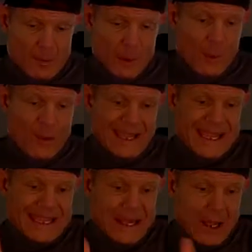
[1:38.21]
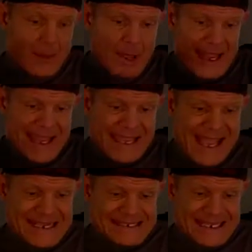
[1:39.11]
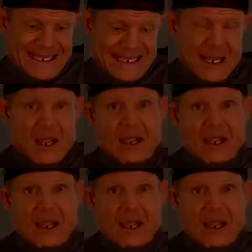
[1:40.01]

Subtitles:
blowing heat up, encasing it,